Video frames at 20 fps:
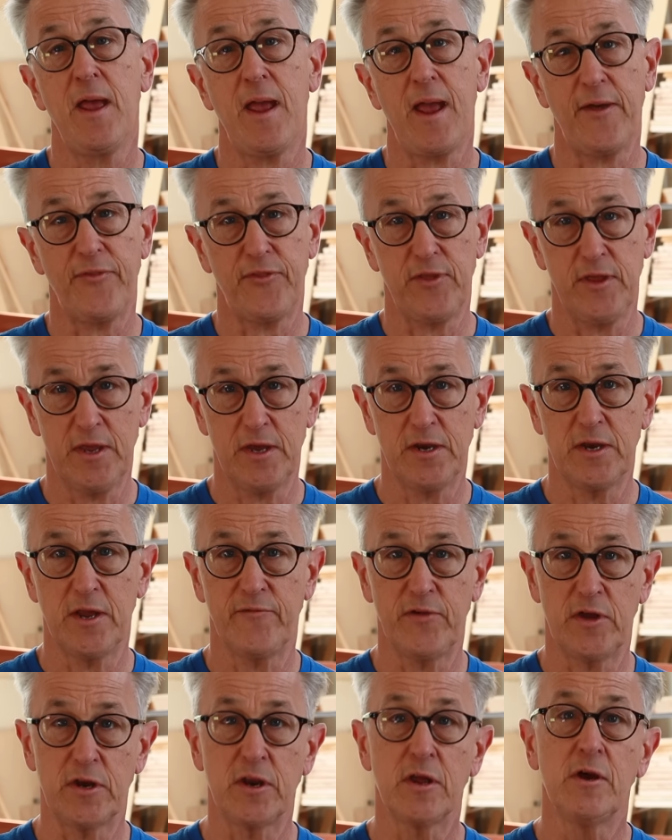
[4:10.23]
at the end
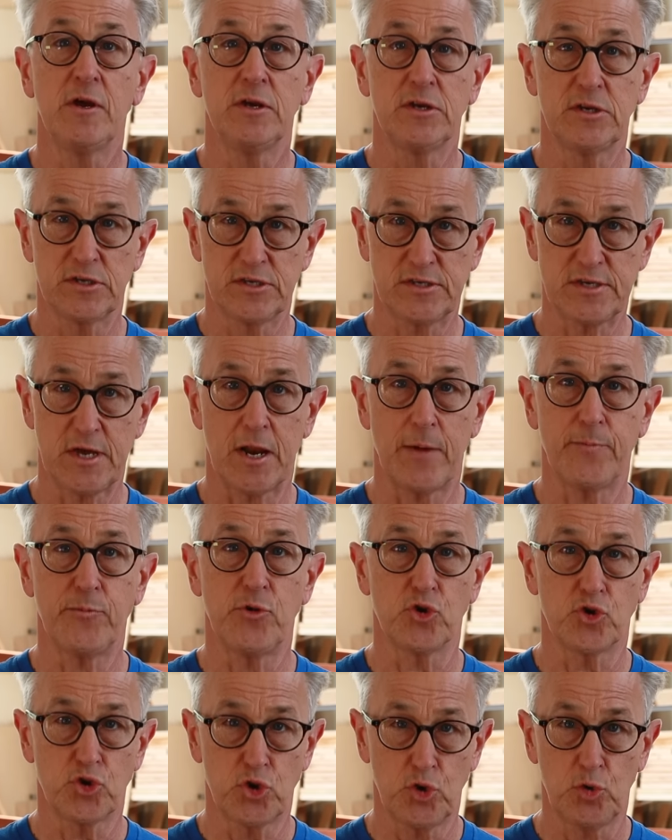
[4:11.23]
of it to set up
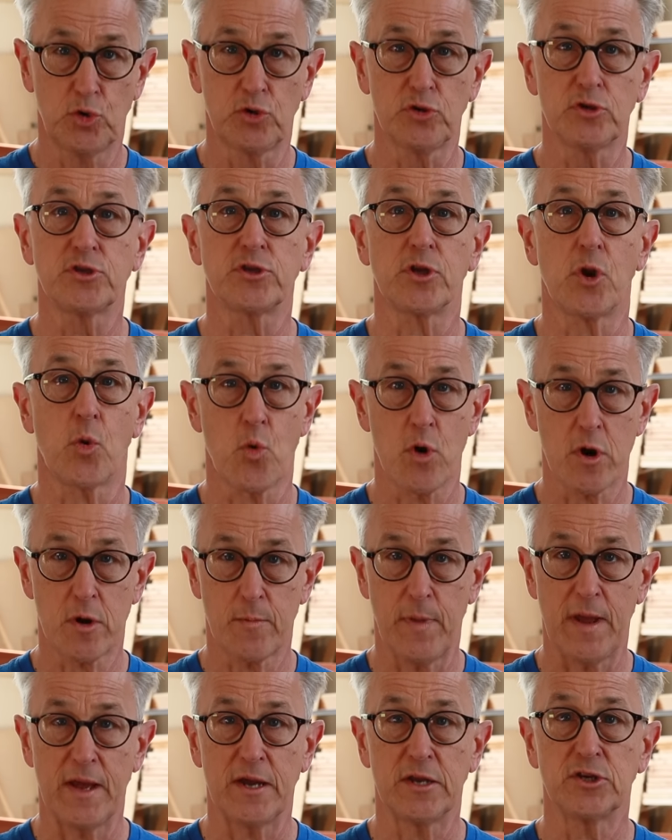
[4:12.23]
your tools and a
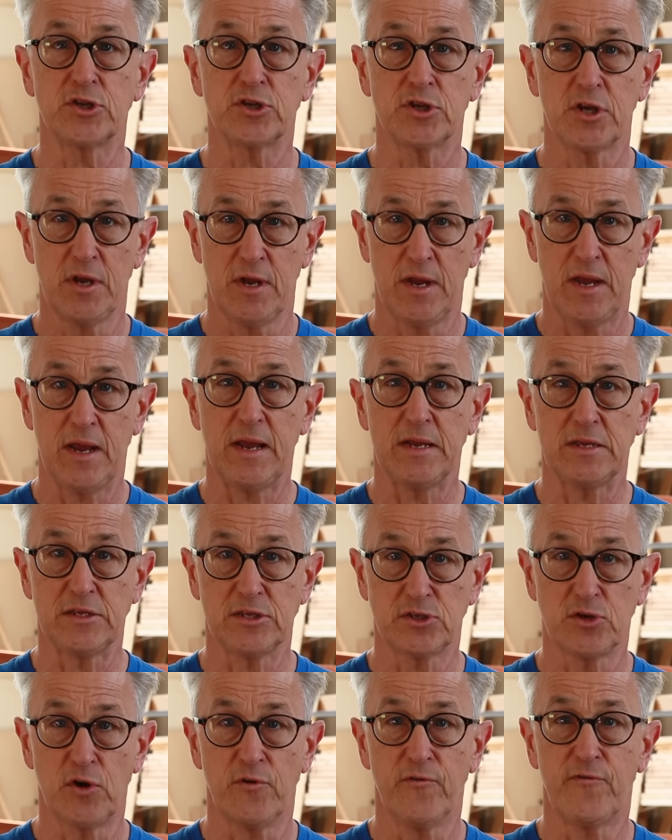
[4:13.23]
workbench and
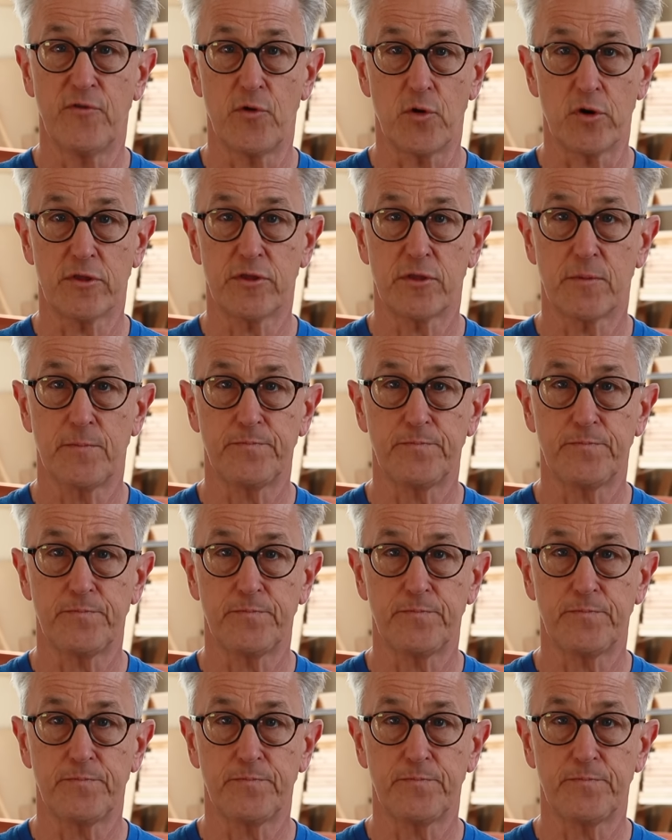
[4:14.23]
so forth.